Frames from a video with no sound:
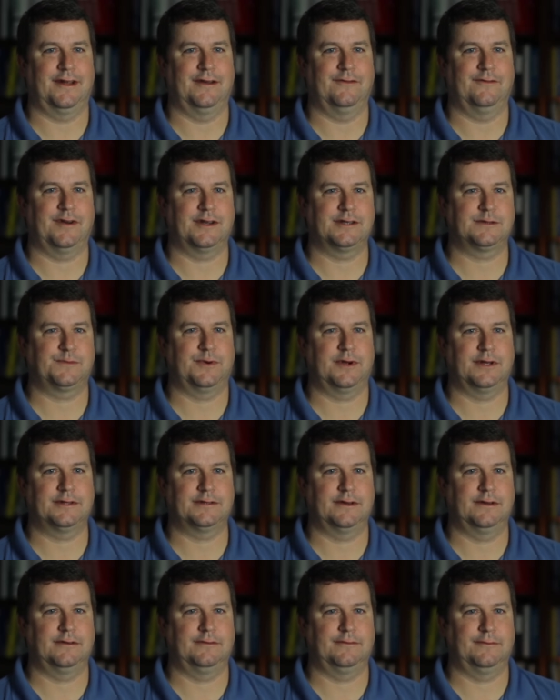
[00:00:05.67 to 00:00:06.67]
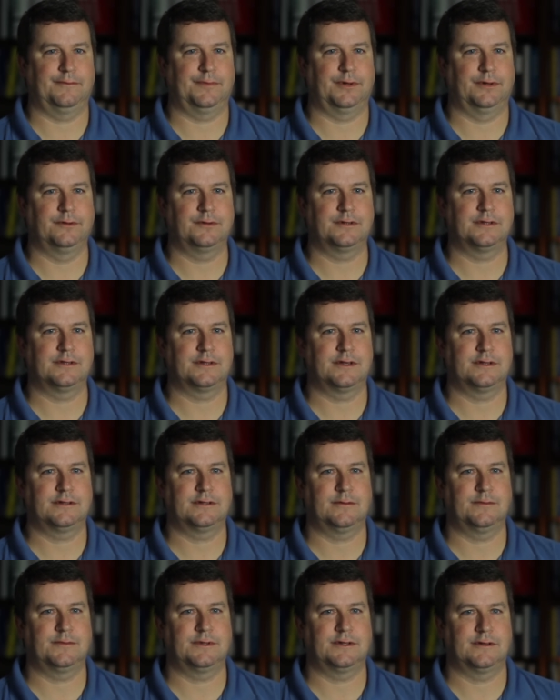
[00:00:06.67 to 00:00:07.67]
I'm Vice President, Pollution
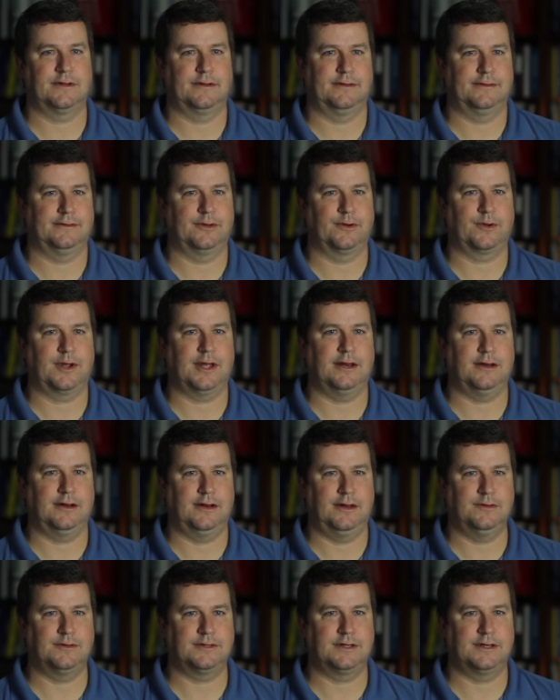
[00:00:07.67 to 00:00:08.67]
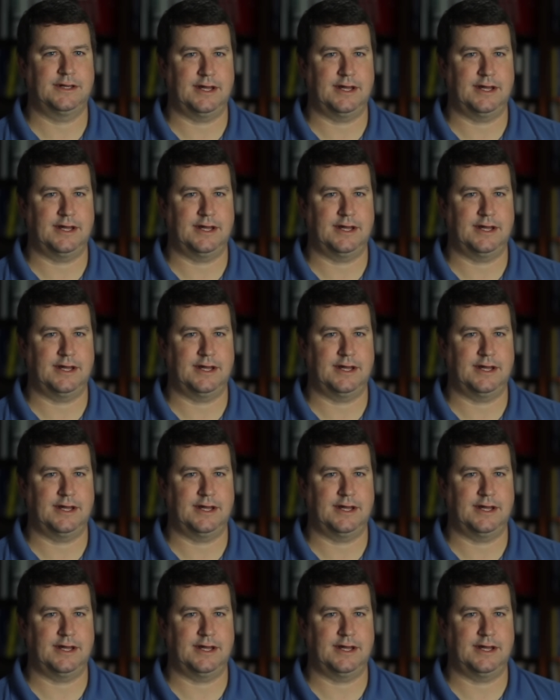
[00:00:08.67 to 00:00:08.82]
Systems, located in Houston,